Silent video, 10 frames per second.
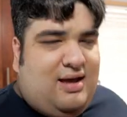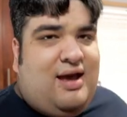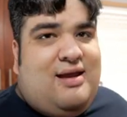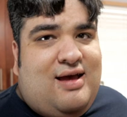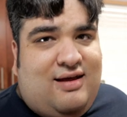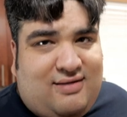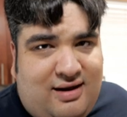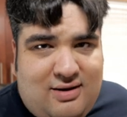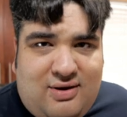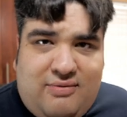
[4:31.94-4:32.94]
And yes,
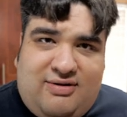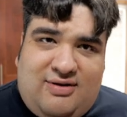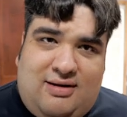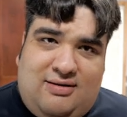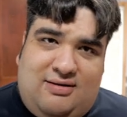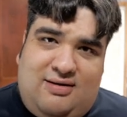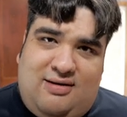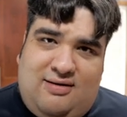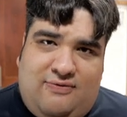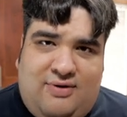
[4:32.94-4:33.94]
I know I recycled a
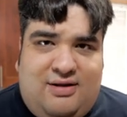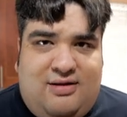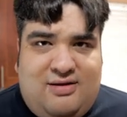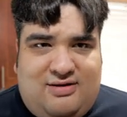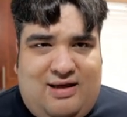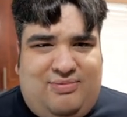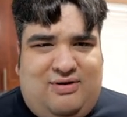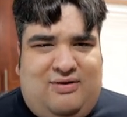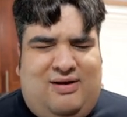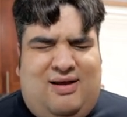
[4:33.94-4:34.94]
ton of footage in this
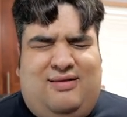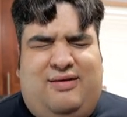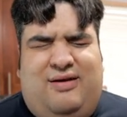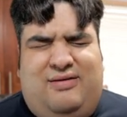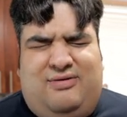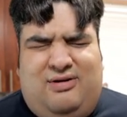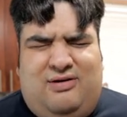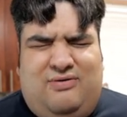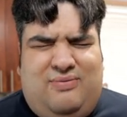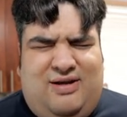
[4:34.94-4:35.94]
episode. It's 100
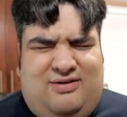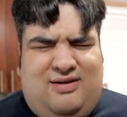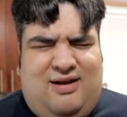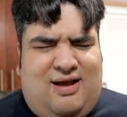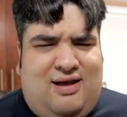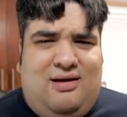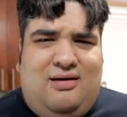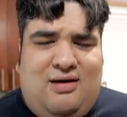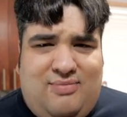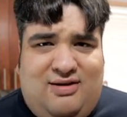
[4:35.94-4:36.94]
degrees today.
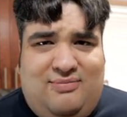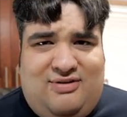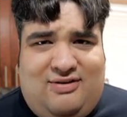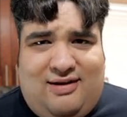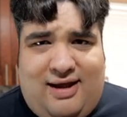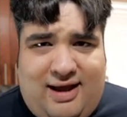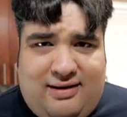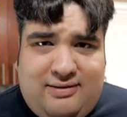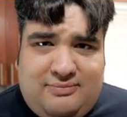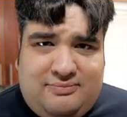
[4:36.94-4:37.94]
Cut me some slack.